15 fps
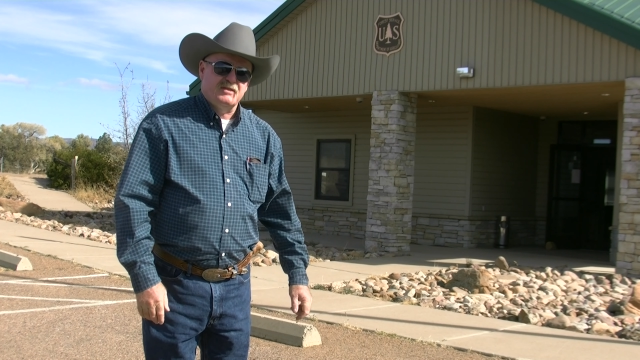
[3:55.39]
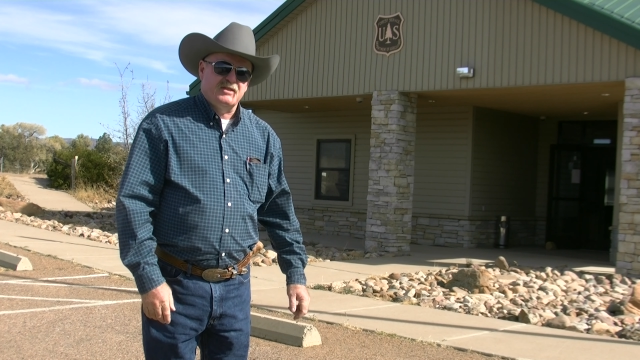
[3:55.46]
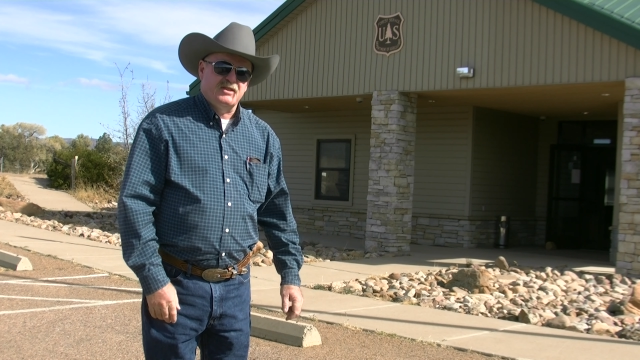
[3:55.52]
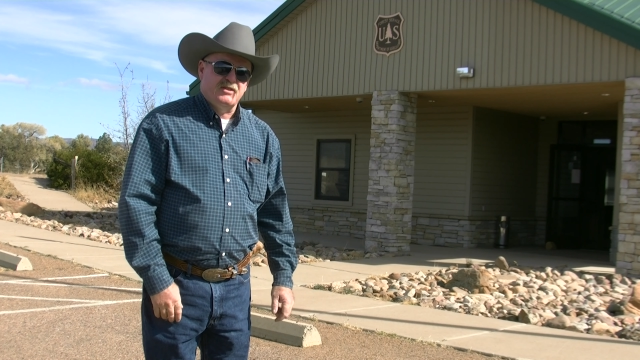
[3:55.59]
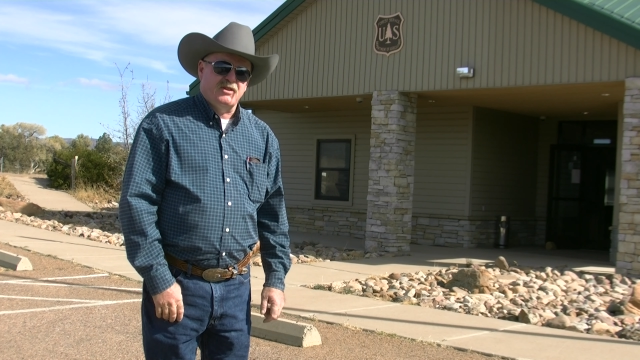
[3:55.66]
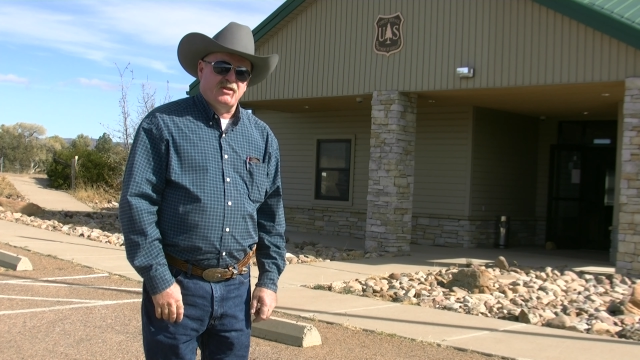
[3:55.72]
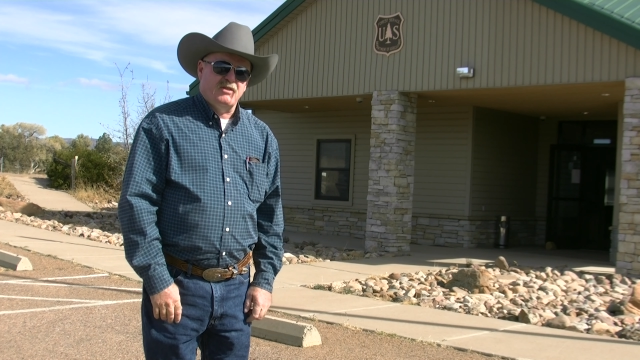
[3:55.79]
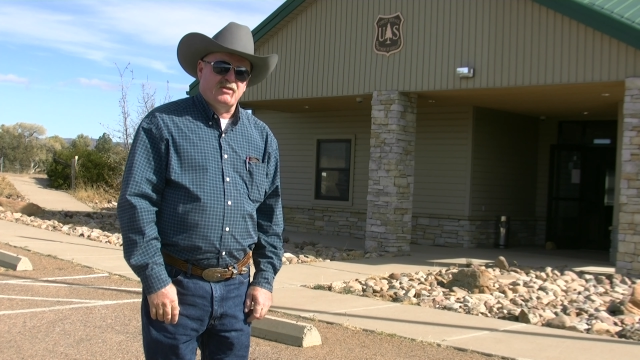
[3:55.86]

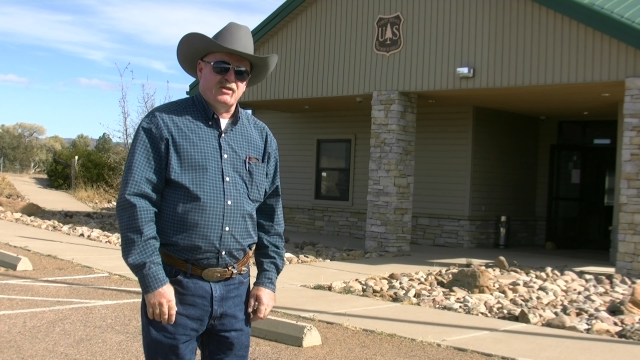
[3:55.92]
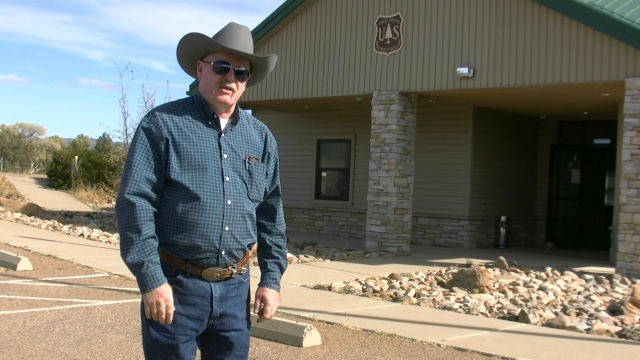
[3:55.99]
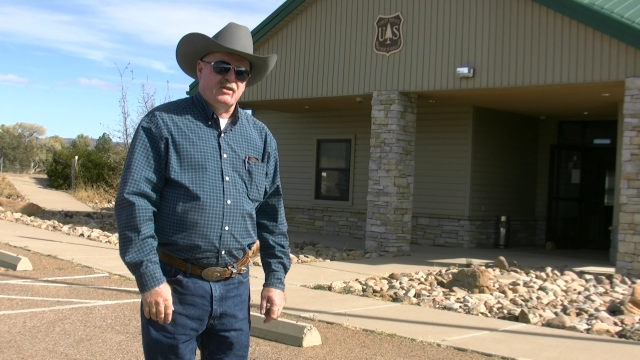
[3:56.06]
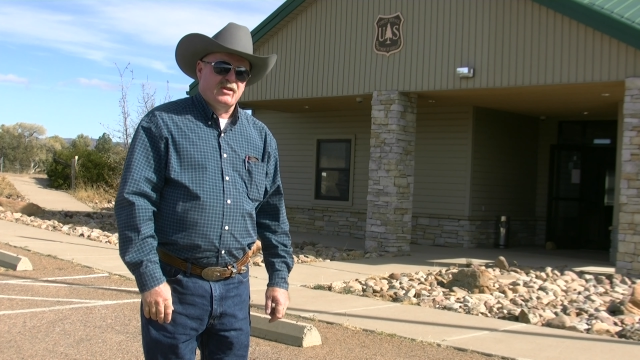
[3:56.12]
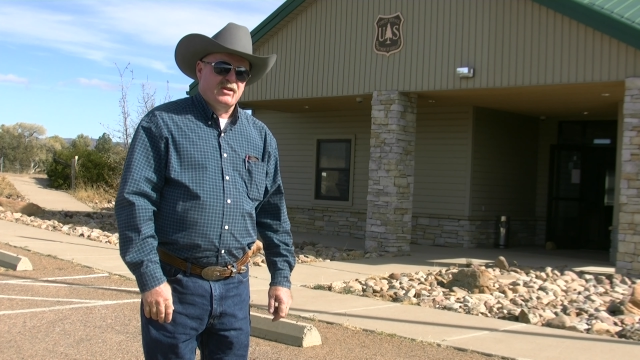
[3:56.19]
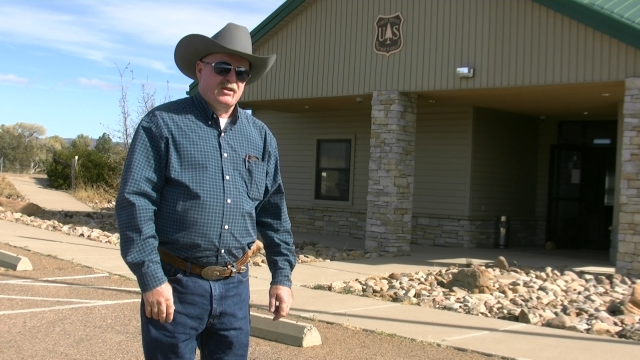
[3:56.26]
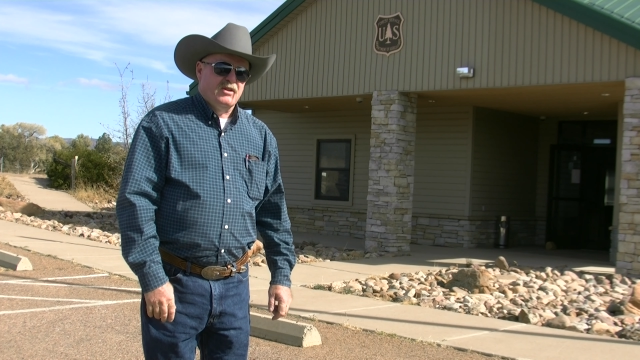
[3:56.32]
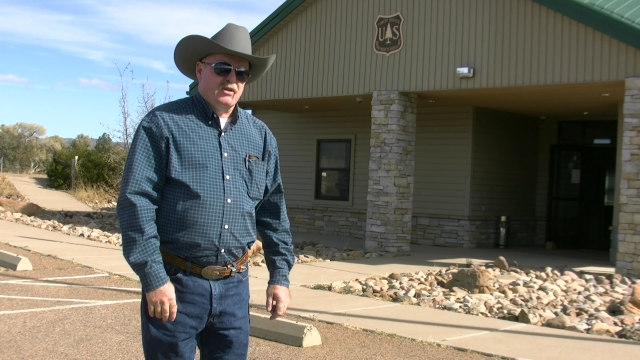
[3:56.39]
you know, or,
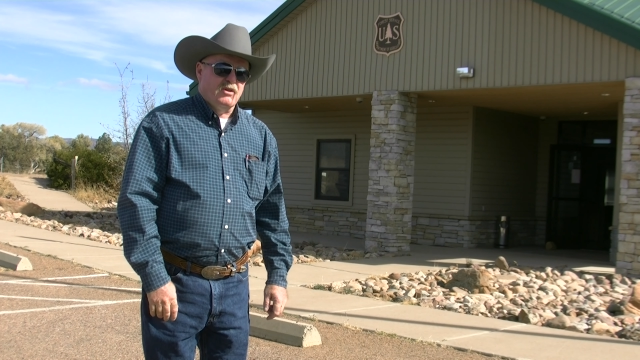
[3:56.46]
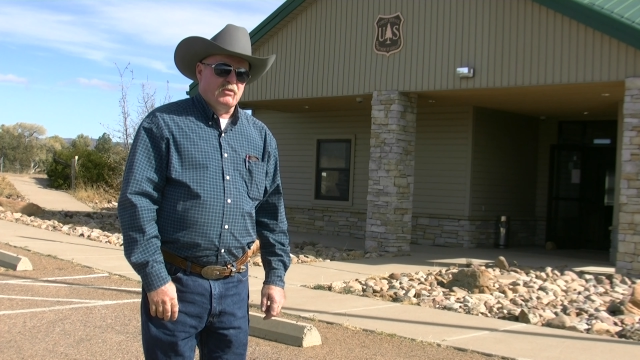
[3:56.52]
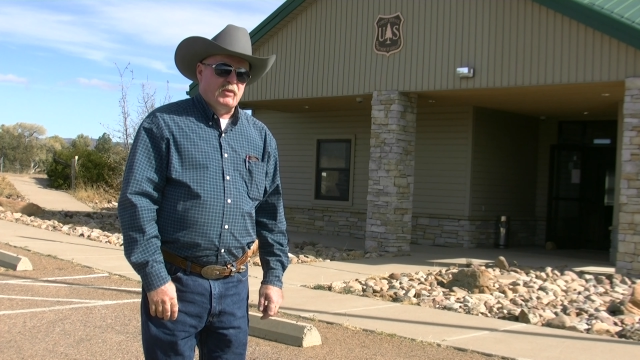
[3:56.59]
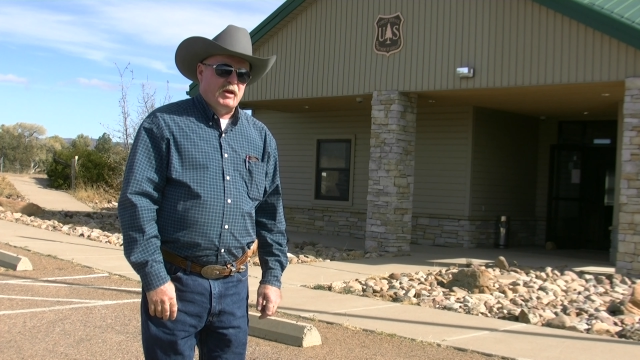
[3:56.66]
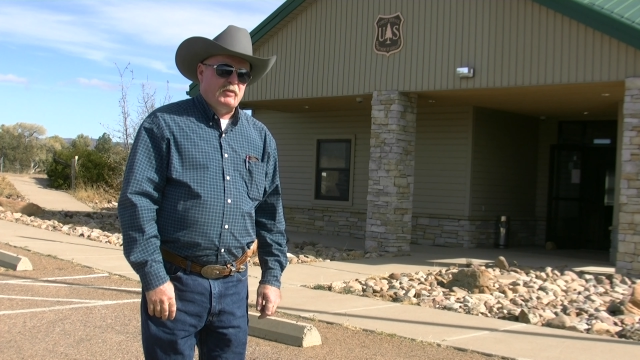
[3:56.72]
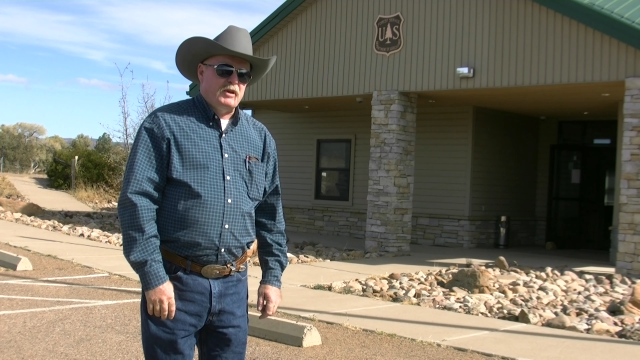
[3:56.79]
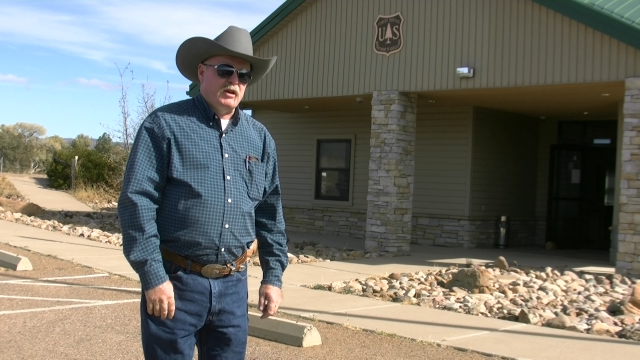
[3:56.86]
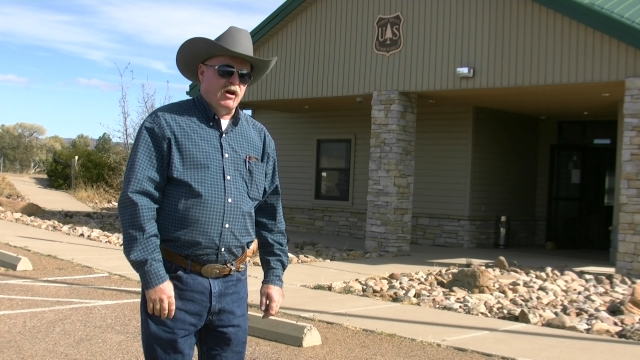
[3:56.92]
or
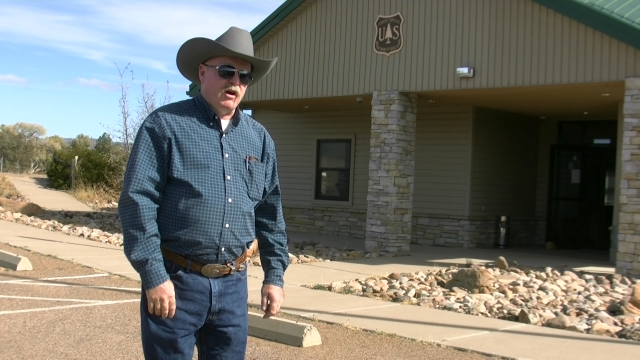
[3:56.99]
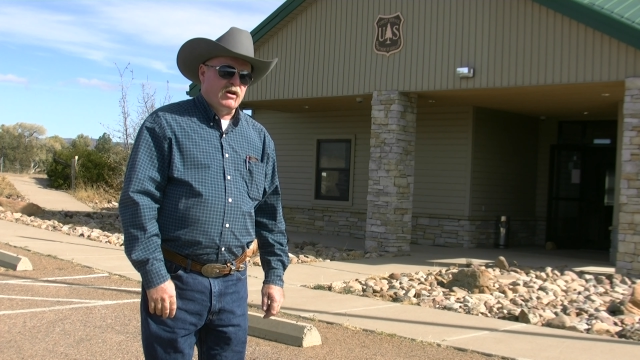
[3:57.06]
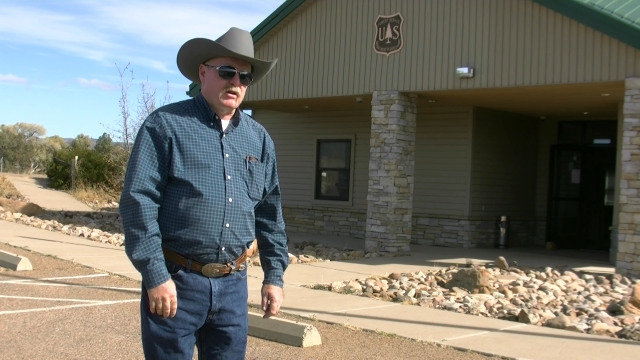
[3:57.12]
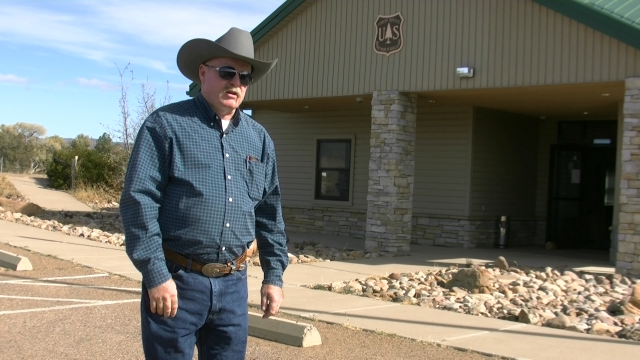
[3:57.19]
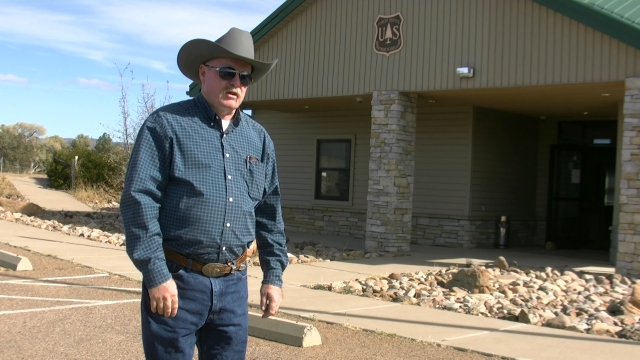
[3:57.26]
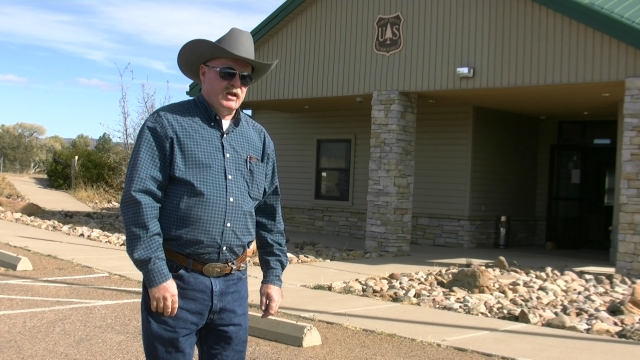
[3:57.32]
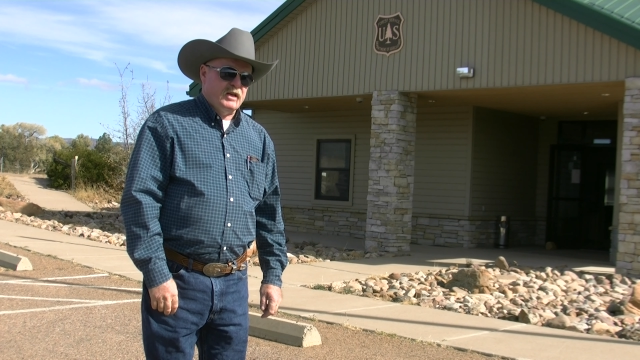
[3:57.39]
maybe longer,